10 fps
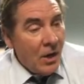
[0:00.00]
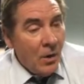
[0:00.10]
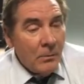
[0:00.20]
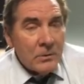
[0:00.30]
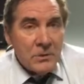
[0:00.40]

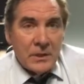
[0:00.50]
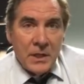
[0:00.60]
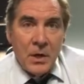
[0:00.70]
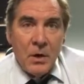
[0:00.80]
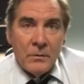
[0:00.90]
almost took
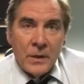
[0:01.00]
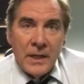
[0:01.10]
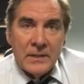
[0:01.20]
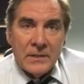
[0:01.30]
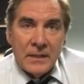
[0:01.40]
the over
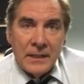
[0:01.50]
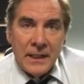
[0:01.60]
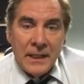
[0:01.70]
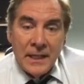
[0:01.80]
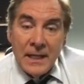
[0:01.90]

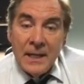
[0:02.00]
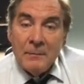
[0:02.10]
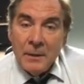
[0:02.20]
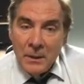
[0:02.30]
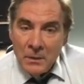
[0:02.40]
instantly,
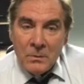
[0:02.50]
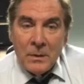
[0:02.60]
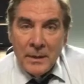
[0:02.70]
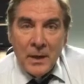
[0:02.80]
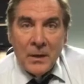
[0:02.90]
but look
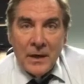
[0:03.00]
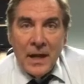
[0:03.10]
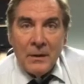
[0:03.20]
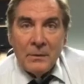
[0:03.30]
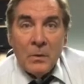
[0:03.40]
where we are
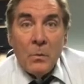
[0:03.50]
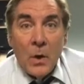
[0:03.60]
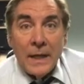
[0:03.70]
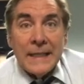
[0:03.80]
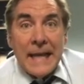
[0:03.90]
now with
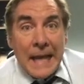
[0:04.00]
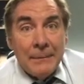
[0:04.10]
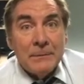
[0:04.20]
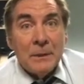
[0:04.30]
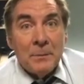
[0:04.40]
one
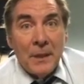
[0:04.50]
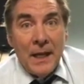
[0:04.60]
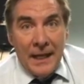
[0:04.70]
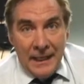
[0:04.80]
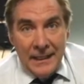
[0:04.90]
game to
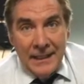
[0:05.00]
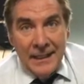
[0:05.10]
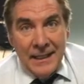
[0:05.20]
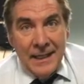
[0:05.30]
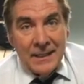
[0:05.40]
play,
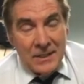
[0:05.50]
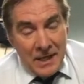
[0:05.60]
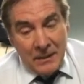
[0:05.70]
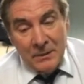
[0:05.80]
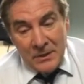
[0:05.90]
and the
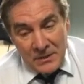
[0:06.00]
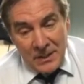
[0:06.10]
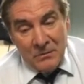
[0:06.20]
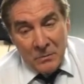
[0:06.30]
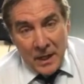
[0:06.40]
Jaguars
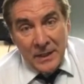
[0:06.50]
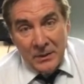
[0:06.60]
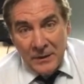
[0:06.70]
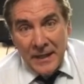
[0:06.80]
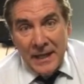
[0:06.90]
sit right
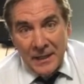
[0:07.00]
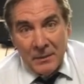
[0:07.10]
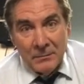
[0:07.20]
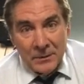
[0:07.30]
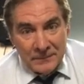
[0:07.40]
on that
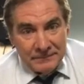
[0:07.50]
number.